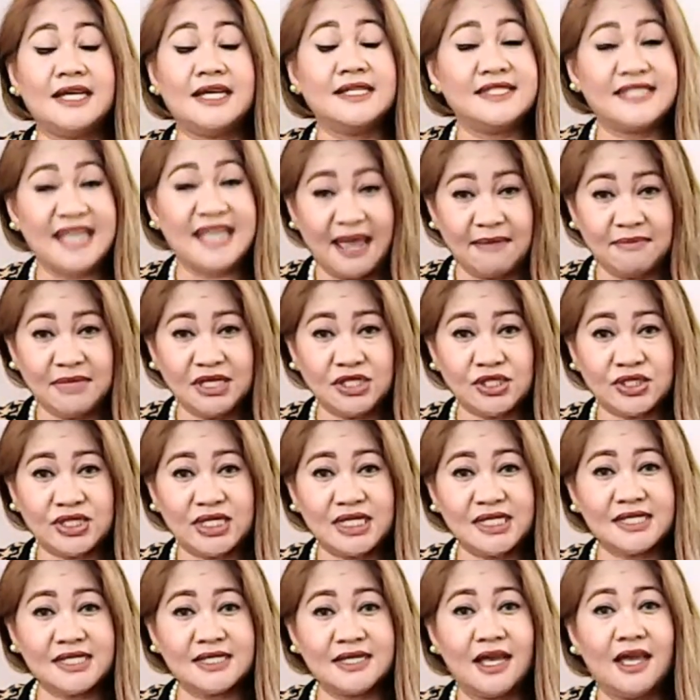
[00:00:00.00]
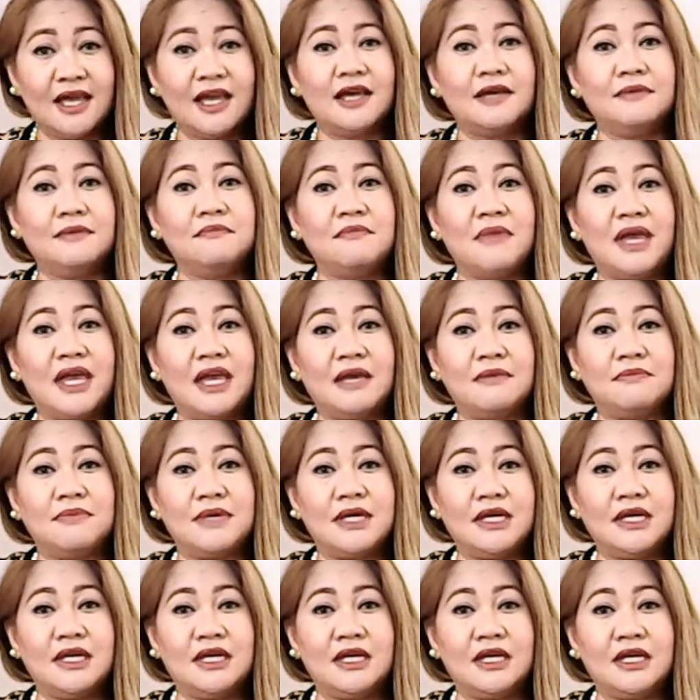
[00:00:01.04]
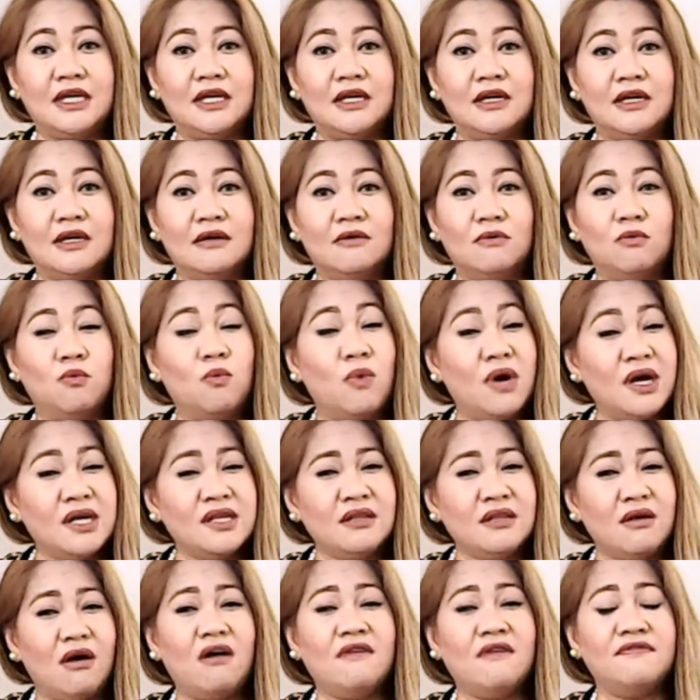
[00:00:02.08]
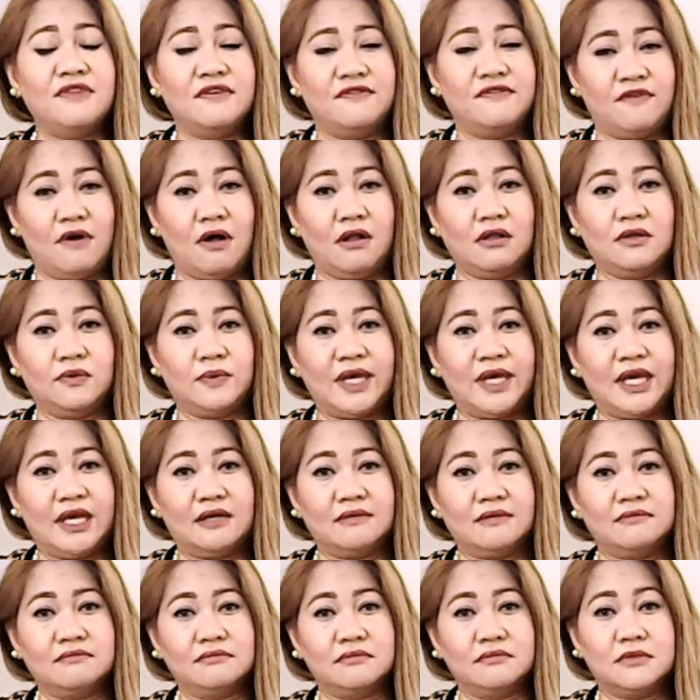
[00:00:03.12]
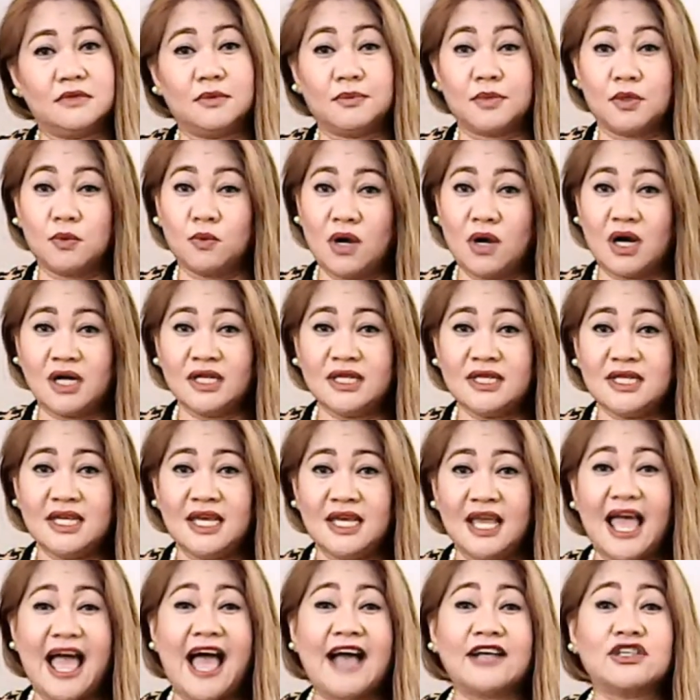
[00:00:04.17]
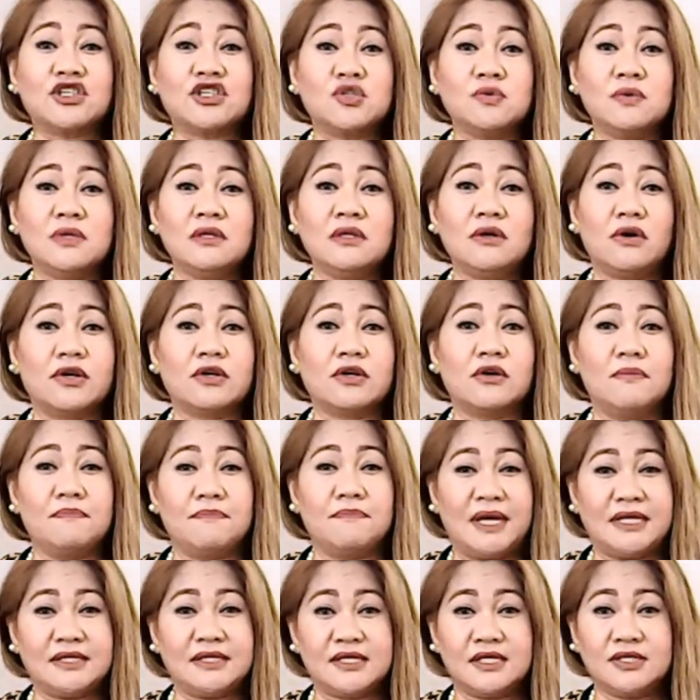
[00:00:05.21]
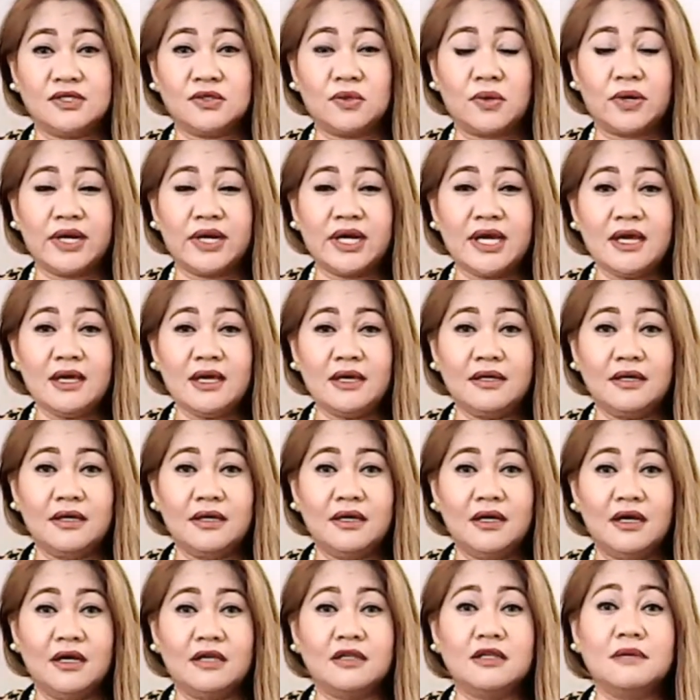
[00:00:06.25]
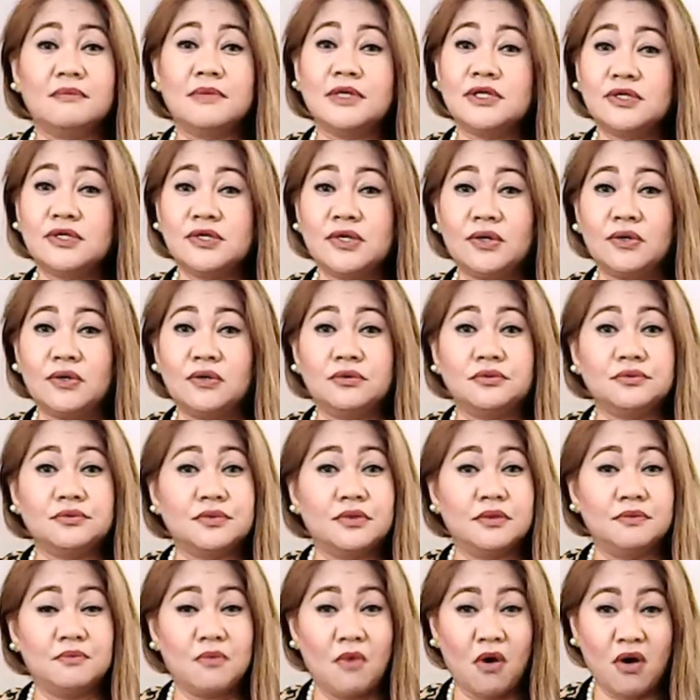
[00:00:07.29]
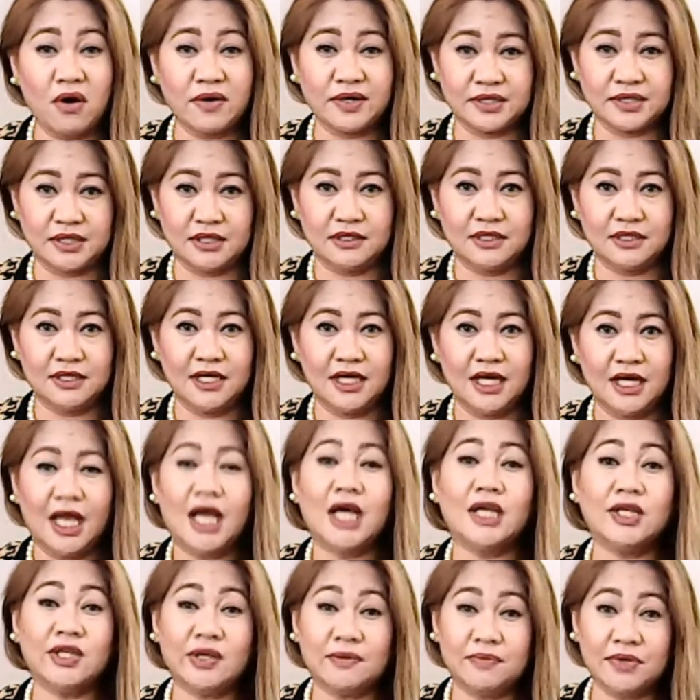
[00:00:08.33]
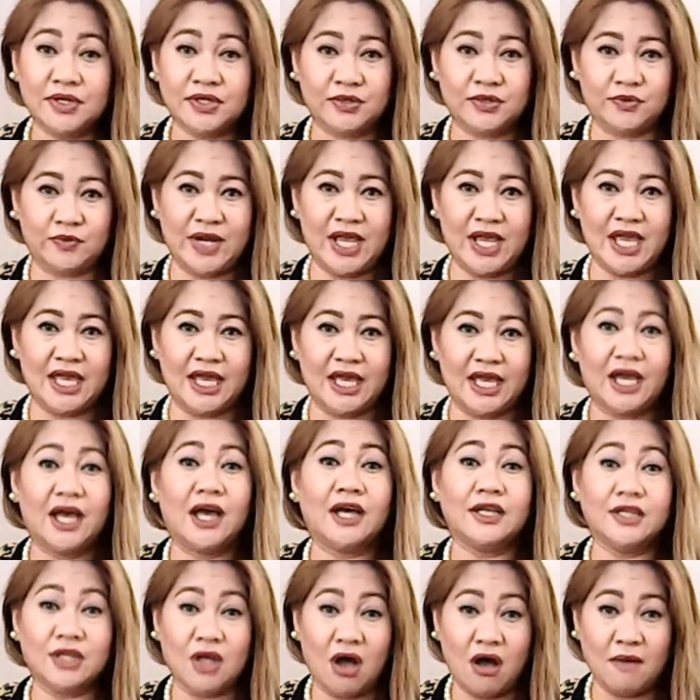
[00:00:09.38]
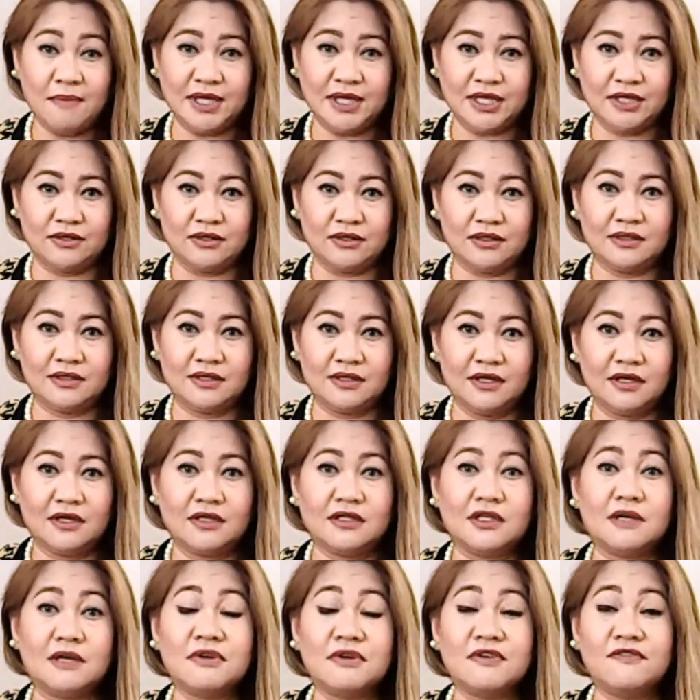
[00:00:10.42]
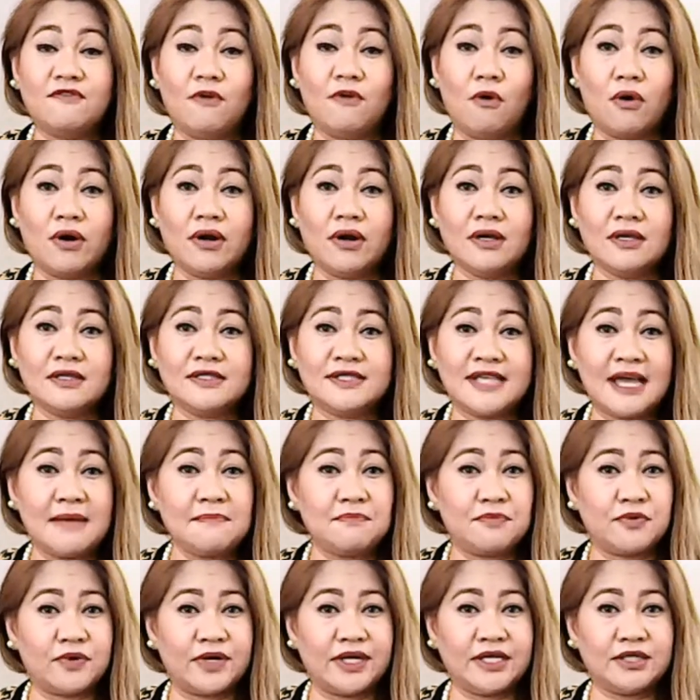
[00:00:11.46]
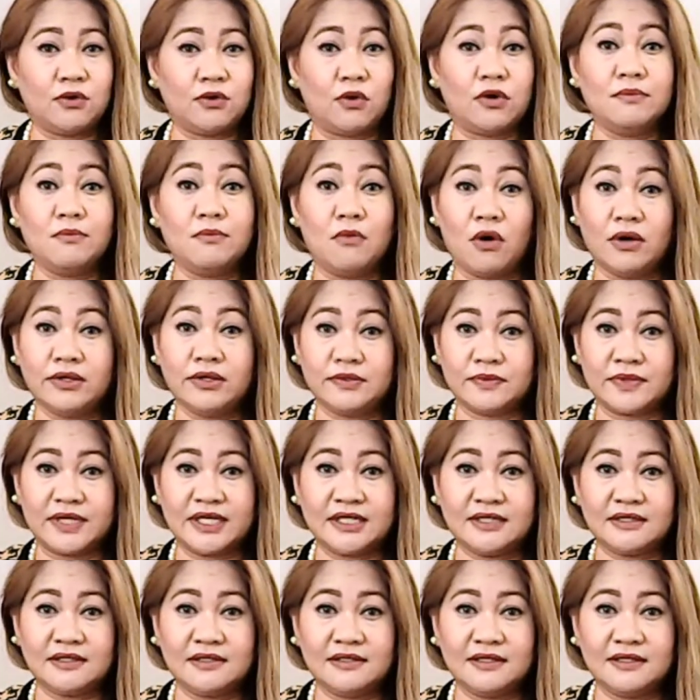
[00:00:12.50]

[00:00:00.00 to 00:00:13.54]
damages may be one of the following. Number one, actual or compensatory. Number two, moral. Number three, nominal. Number four, temperate or moderate.